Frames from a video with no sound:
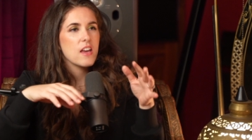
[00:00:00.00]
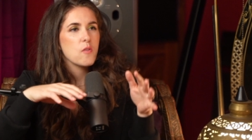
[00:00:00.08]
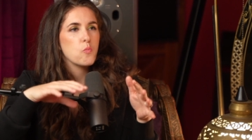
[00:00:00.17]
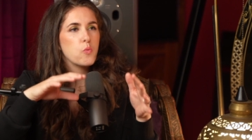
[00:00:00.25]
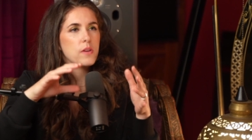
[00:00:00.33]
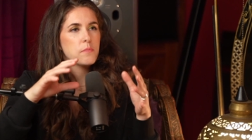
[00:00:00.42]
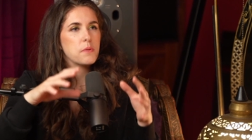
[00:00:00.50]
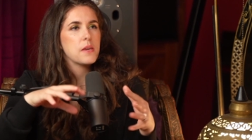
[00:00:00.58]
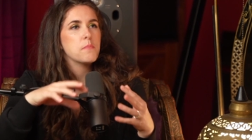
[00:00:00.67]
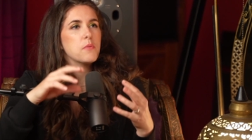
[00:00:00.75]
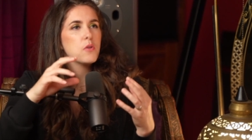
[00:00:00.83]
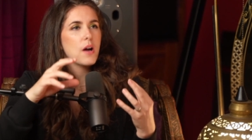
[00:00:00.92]
when
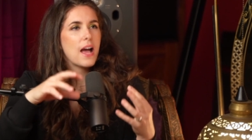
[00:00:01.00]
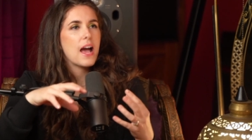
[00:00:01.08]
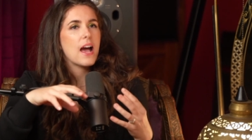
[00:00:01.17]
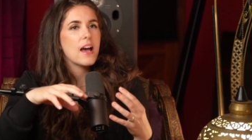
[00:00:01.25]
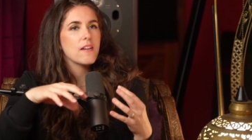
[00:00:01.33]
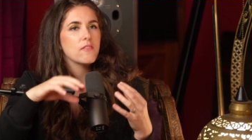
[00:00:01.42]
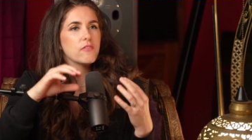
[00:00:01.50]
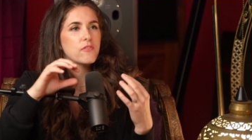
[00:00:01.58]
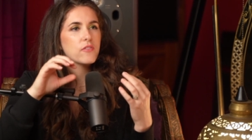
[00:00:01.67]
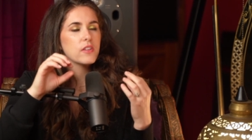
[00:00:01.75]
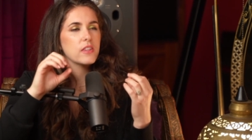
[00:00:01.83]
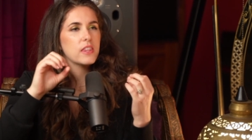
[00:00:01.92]
people have
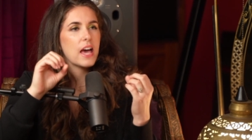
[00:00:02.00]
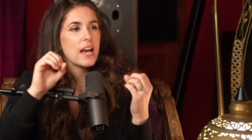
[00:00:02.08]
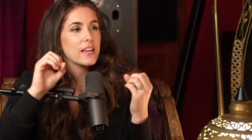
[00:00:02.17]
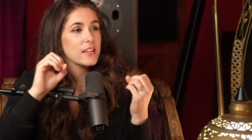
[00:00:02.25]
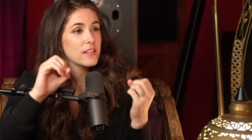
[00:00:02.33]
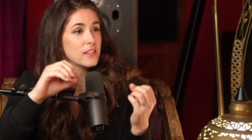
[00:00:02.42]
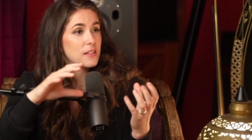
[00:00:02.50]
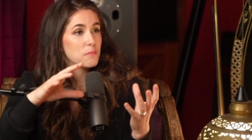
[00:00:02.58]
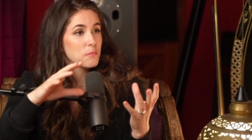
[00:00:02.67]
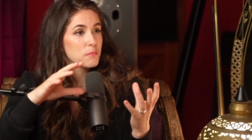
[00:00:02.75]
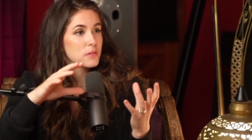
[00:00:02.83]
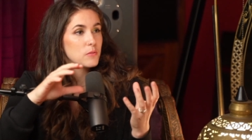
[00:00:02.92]
that
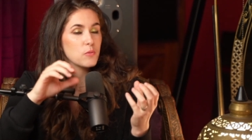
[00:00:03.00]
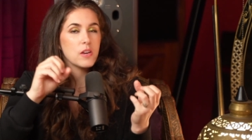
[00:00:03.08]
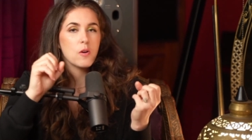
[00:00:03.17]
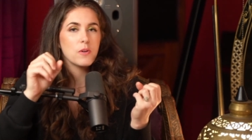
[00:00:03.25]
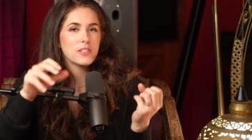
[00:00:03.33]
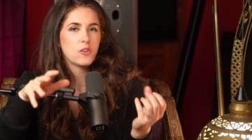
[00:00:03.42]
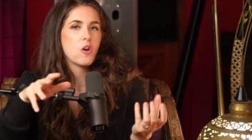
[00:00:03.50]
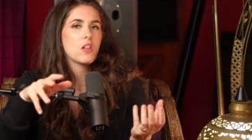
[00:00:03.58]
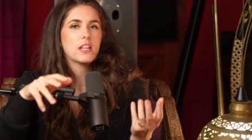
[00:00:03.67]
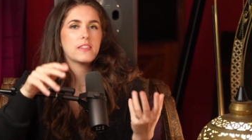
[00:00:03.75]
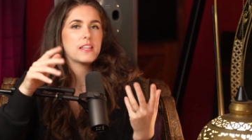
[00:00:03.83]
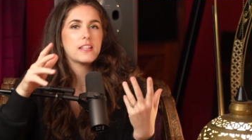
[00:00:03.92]
glimpse, we always call
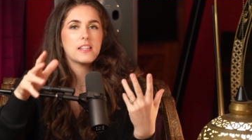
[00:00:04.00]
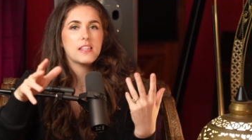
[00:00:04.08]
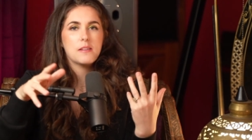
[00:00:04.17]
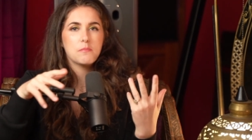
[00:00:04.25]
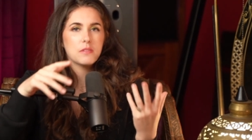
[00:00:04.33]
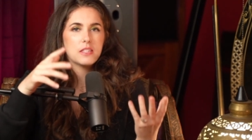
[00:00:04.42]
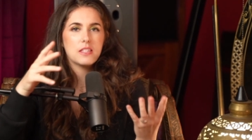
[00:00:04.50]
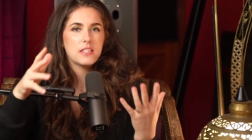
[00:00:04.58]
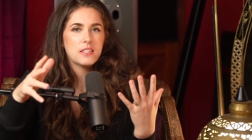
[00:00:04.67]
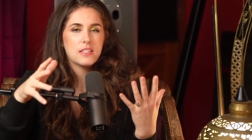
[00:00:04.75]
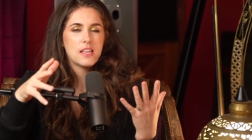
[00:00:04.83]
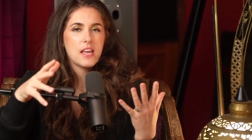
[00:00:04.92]
it the glimpse, this
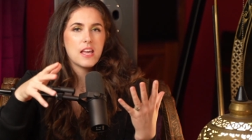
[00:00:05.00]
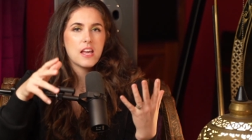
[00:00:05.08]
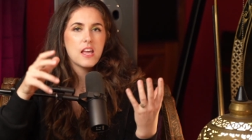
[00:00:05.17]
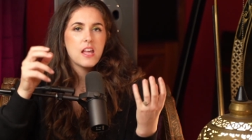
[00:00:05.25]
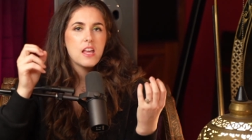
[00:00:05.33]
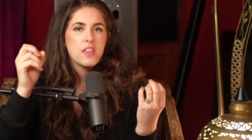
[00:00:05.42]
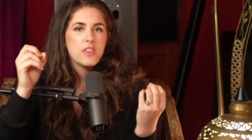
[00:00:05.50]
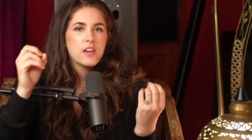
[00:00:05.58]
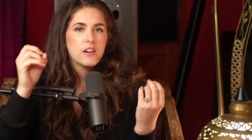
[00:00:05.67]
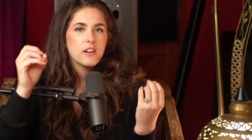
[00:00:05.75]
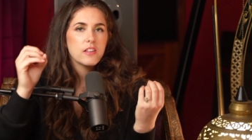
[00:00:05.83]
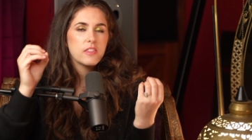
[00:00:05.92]
thing,
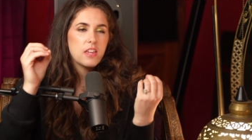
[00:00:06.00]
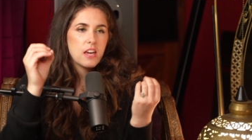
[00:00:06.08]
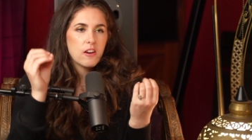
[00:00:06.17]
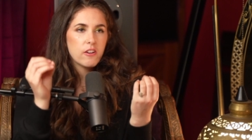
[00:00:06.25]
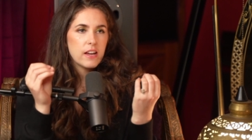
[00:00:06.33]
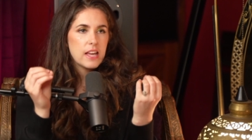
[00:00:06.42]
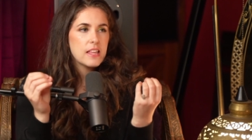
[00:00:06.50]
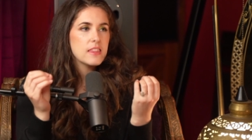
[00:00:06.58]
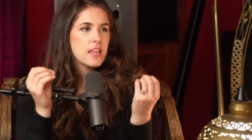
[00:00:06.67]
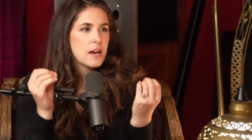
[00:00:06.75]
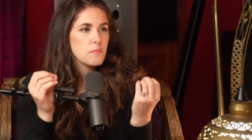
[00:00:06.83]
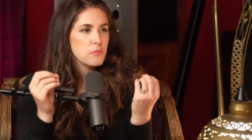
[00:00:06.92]
they are in
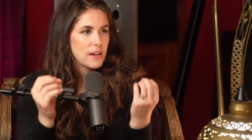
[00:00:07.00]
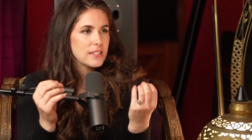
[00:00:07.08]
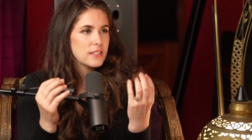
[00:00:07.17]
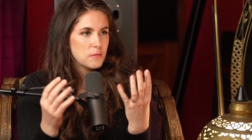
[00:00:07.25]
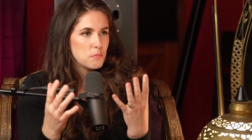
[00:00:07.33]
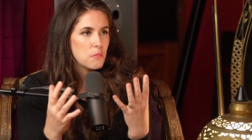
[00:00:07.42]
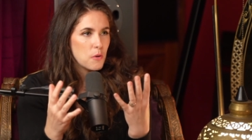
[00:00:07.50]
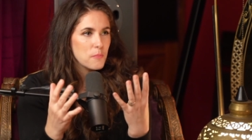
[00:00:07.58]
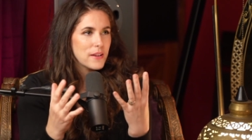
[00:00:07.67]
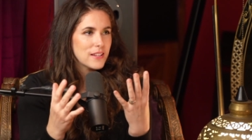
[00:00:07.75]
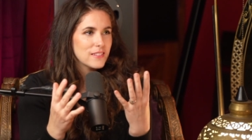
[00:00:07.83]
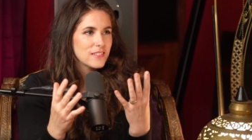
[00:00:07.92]
that present
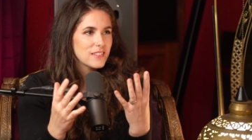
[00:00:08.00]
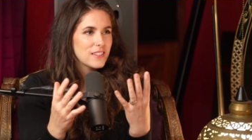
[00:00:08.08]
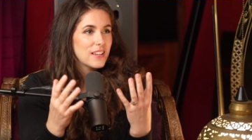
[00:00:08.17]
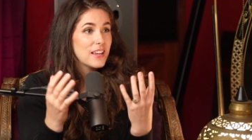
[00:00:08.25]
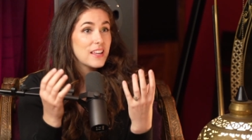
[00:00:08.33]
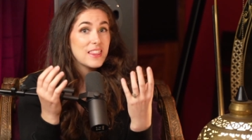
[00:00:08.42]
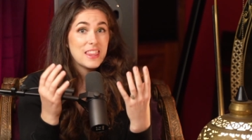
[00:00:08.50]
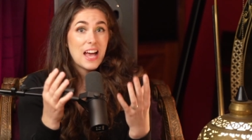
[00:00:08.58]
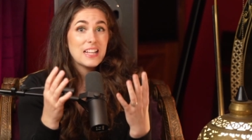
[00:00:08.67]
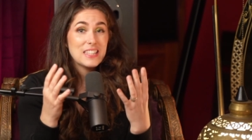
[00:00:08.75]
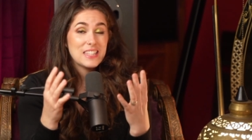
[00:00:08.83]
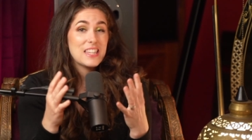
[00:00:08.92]
moment.
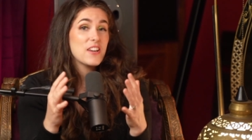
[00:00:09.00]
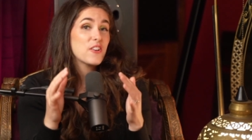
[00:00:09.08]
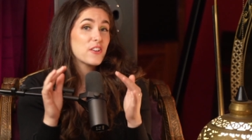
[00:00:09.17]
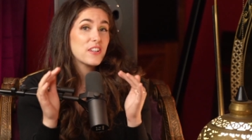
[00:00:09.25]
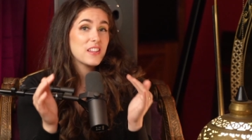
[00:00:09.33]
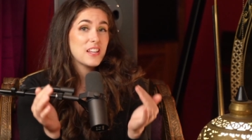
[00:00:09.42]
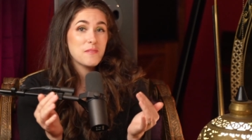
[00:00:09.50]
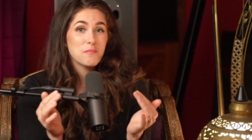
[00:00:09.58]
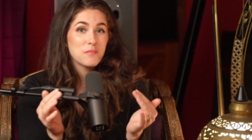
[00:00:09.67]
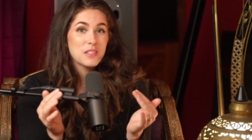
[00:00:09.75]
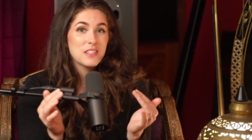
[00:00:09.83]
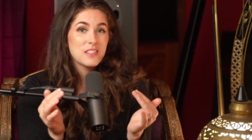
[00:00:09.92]
That's their
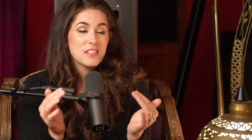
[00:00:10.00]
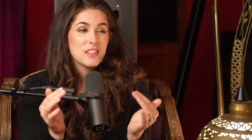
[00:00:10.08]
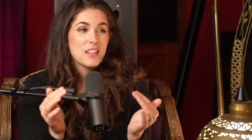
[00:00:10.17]
glimpse.